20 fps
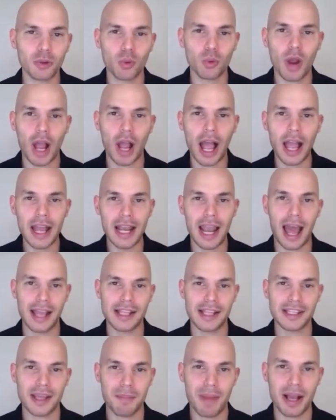to
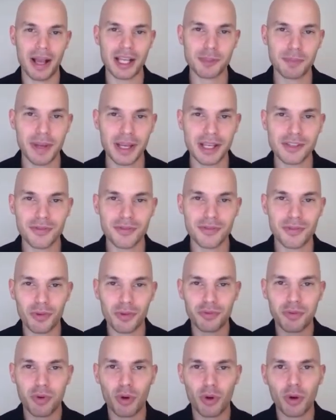highlight some aspects
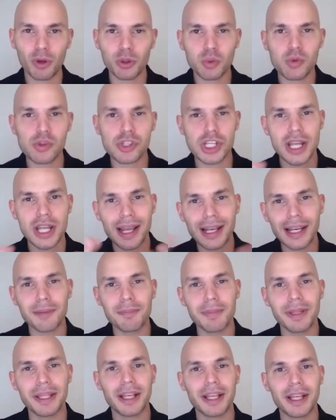for all to see a
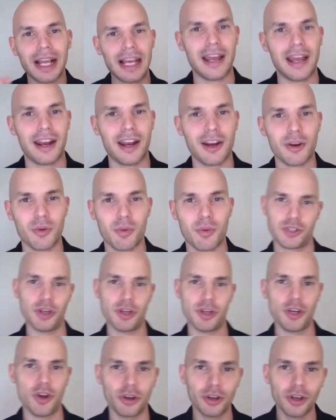little bit clearer what's
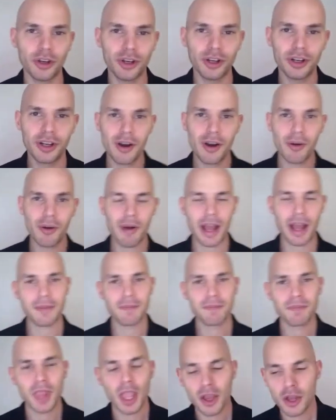going on,
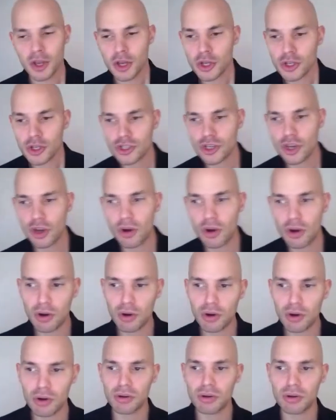right?
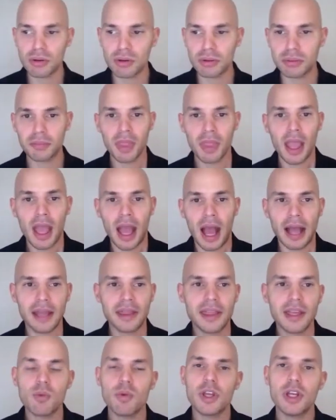So I
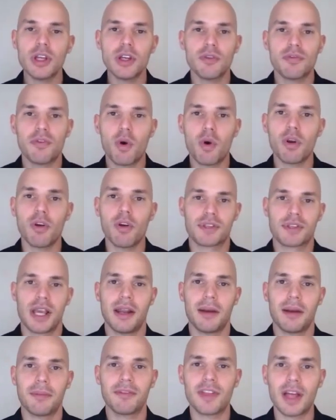think we've all
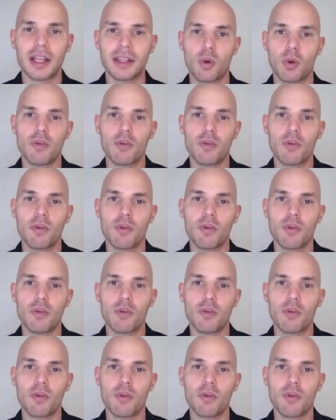observed that